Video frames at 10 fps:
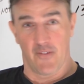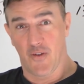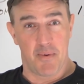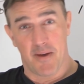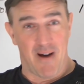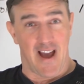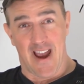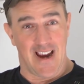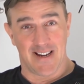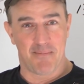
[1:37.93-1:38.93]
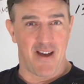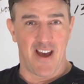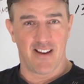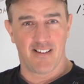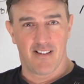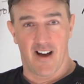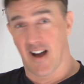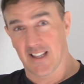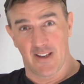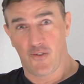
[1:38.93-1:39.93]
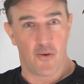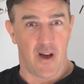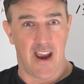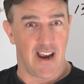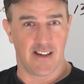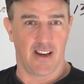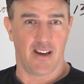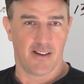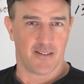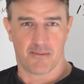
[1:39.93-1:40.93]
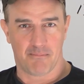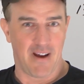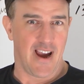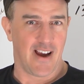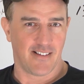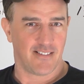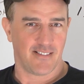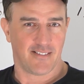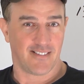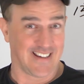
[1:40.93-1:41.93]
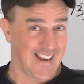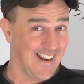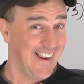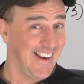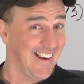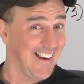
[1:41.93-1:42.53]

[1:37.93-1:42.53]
If you be my handyman, I'll give you a handy, man. Get it?